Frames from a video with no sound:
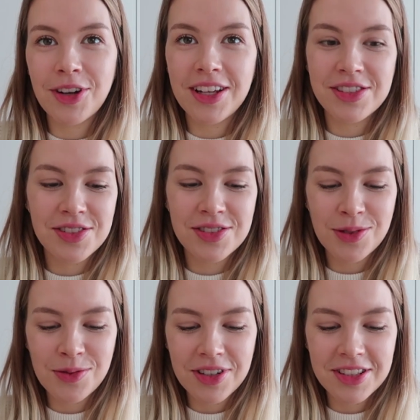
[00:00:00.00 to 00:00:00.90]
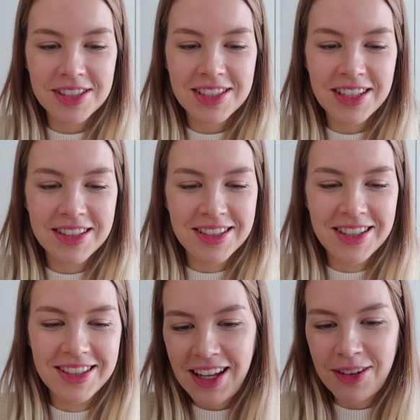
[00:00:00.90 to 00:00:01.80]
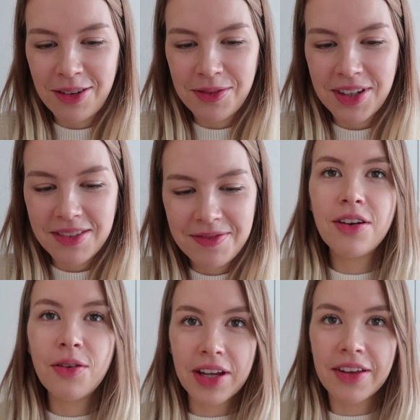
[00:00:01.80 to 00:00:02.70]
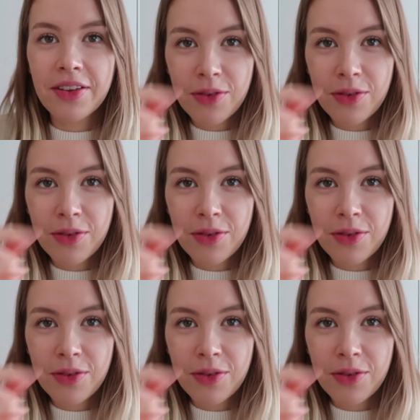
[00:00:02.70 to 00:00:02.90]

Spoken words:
but I just don't understand a lot of it. Okay,